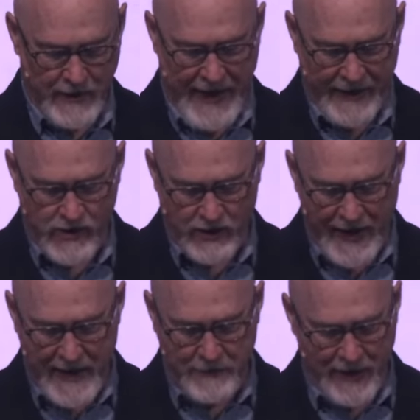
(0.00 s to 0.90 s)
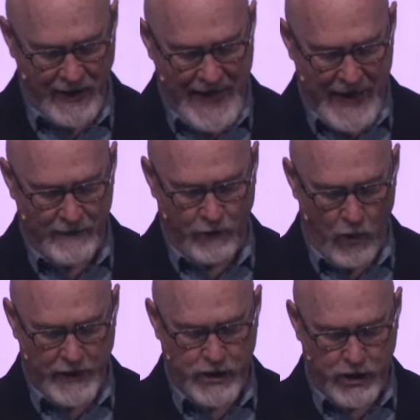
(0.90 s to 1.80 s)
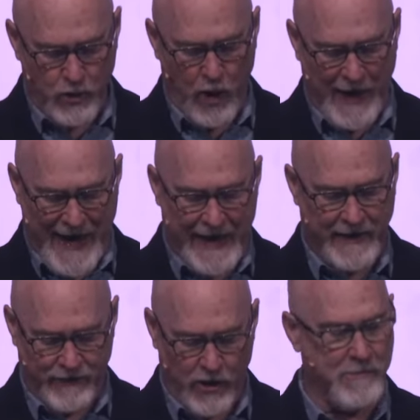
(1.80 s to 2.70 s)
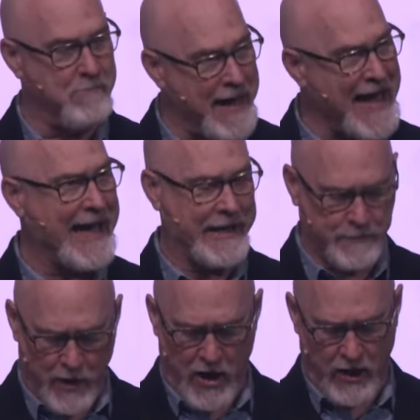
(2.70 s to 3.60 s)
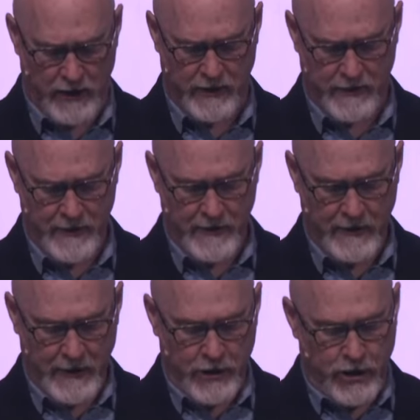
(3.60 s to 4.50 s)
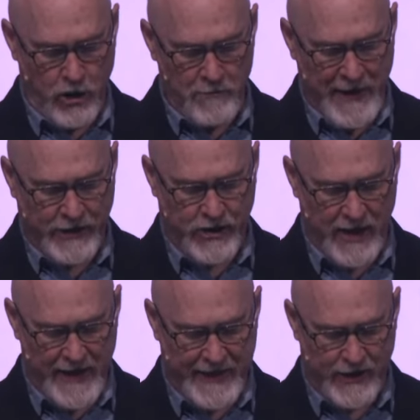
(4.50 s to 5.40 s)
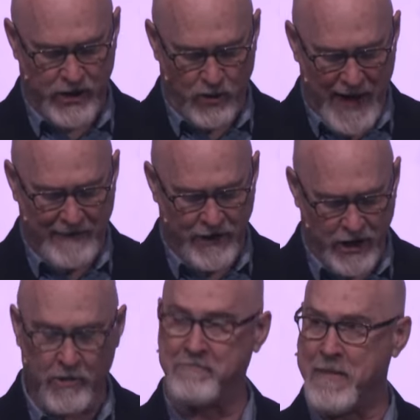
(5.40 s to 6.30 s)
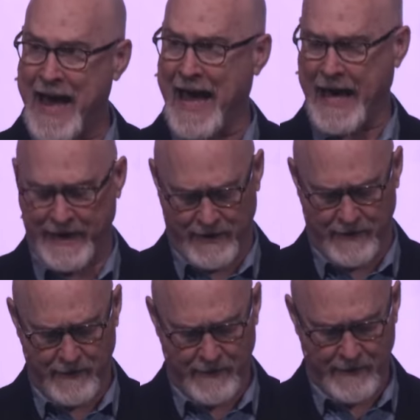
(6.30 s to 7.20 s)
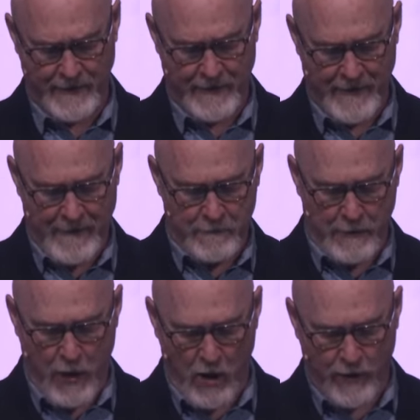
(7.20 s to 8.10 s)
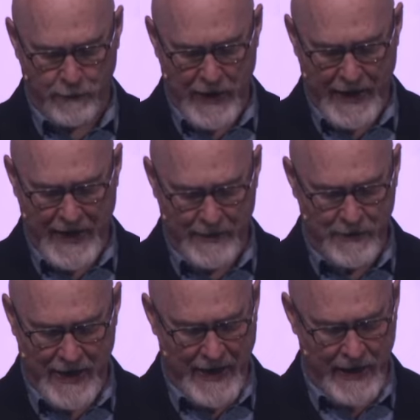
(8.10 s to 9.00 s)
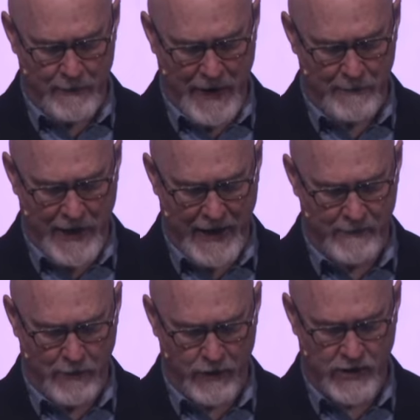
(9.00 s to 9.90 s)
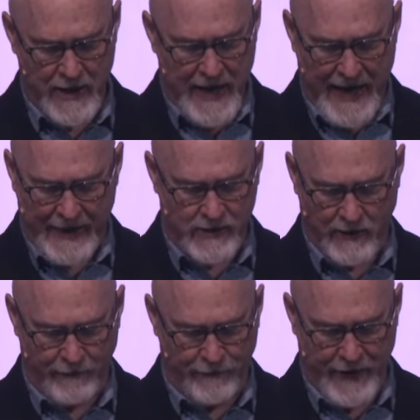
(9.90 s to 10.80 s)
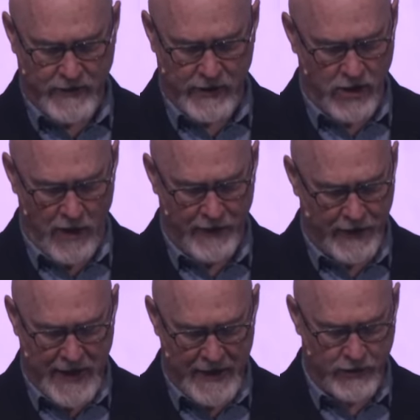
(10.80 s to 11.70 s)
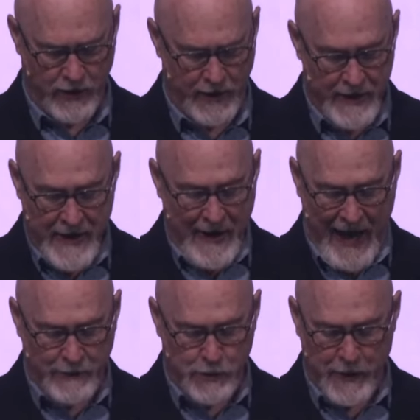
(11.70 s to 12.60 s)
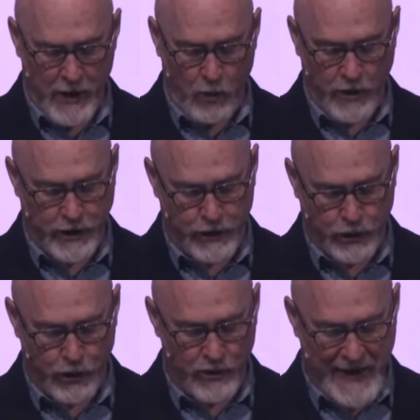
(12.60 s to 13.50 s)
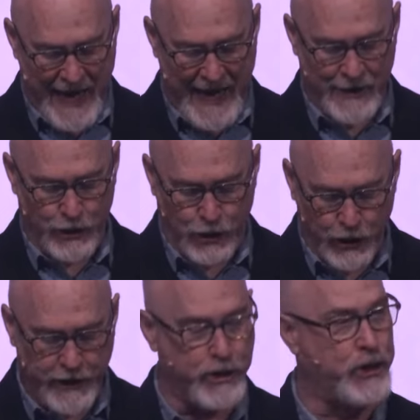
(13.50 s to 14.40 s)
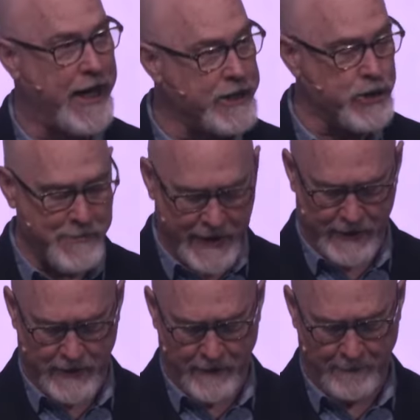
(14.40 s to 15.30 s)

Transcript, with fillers: exclaimed in a loud voice, You are out of your mind, Paul. Too much study is driving you mad. But Paul replied, I'm not out of my mind, most excellent Festus. On the contrary, I am speaking words of truth and good judgment.